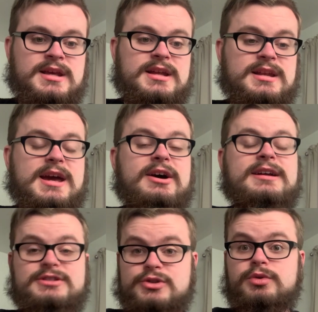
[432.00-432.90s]
Now, I
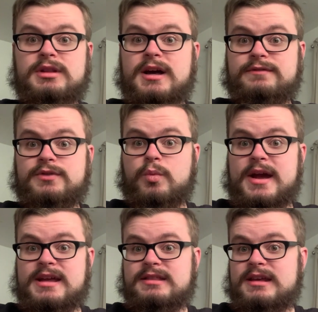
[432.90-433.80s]
do love the
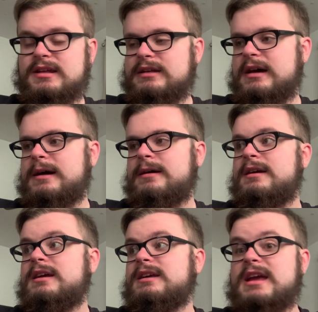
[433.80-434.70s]
way they
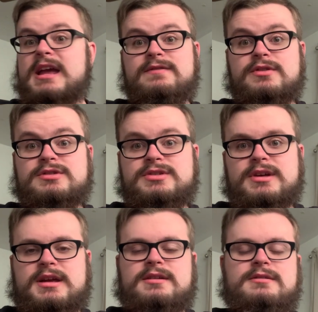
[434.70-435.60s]
gave you to,
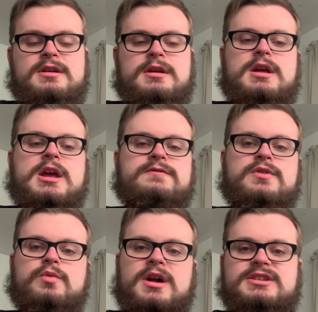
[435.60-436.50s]
like, if you
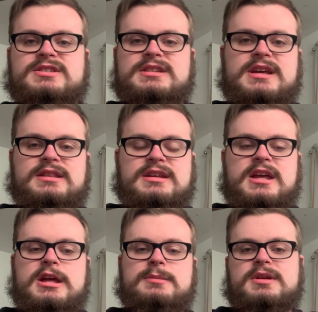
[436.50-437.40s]
want to just end the
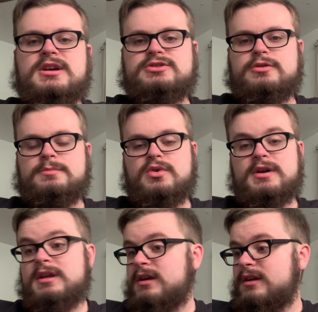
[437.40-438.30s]
game because you're bored,
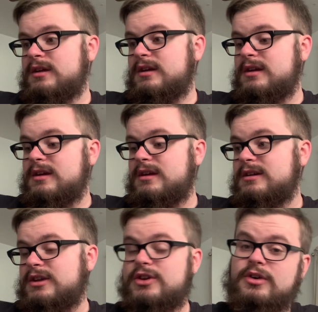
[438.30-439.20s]

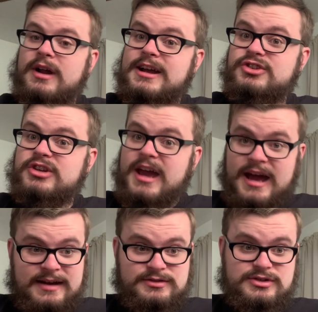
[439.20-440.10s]
you don't actually
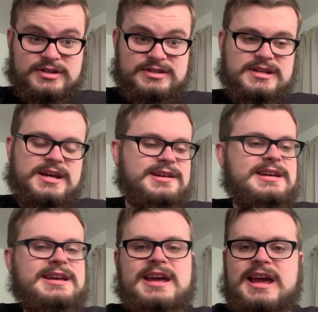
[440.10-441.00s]
have to just
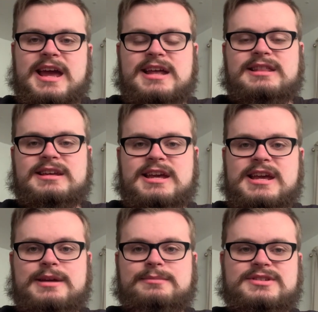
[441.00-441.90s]
end the
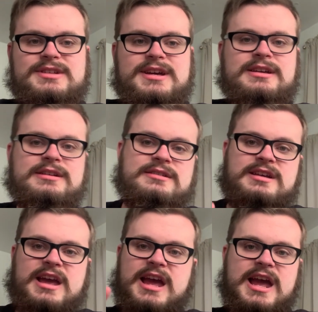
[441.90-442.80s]
game, just like
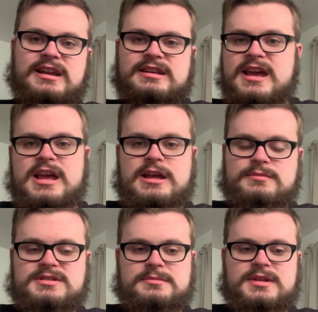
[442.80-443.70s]
end game,
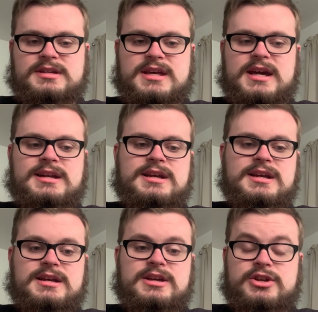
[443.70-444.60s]
something like that.
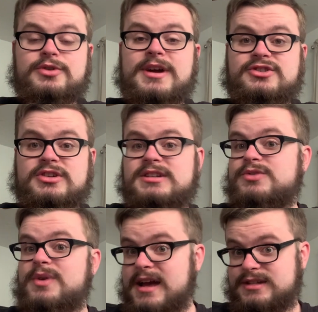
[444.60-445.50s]
You actually get to
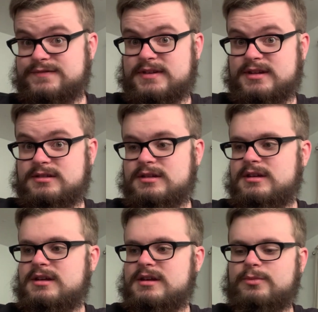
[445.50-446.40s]
exfil,
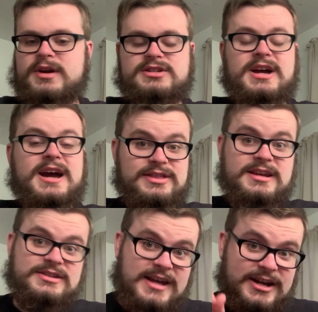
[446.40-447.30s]
which I think
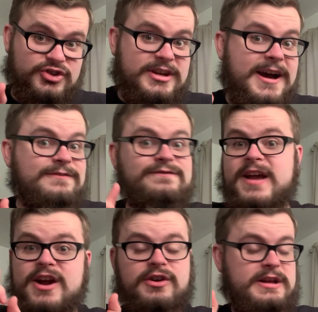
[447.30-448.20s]
is actually a
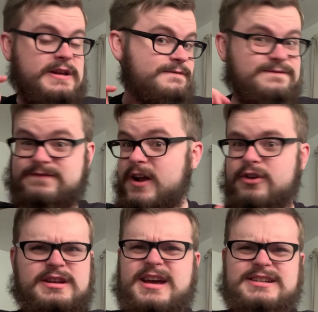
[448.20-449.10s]
very,
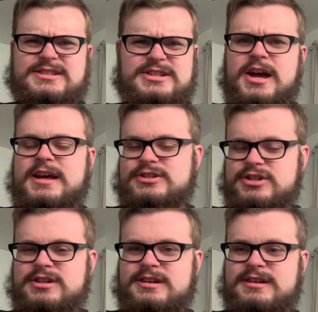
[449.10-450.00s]
very nice
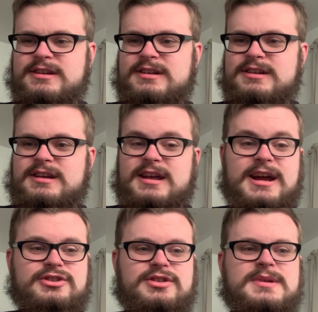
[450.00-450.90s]
touch. It
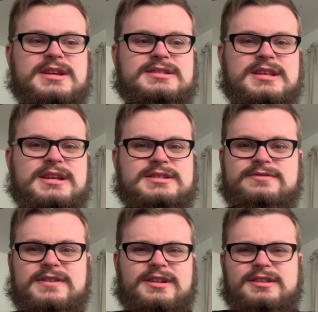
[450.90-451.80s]
actually makes things
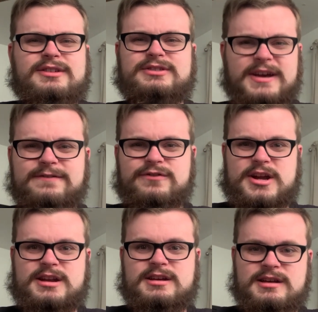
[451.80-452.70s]
feel a little different.
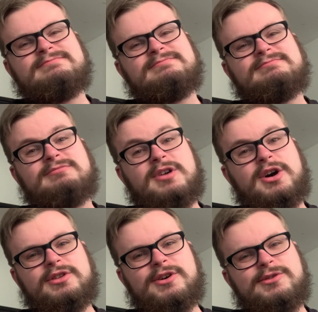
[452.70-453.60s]

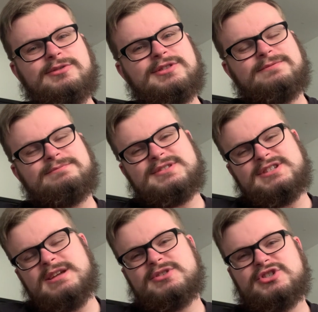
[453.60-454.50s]
Although the
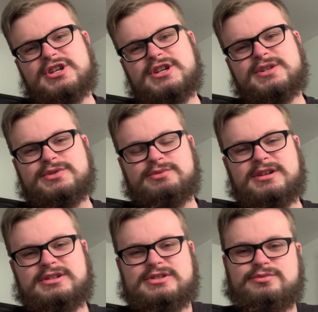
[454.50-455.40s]
D Machine is really
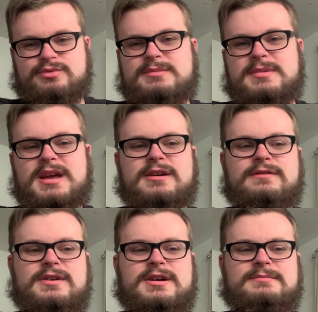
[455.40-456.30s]
just a remake
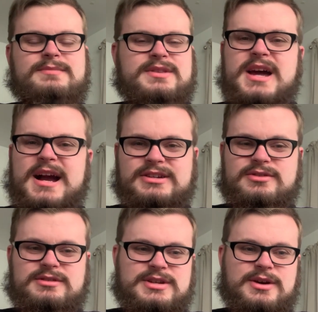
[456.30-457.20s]
of
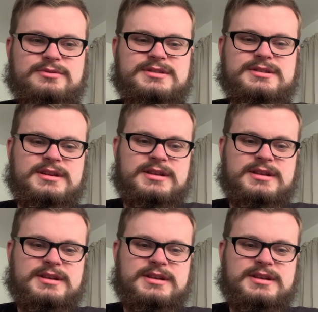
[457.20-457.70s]
Nocturne Toten,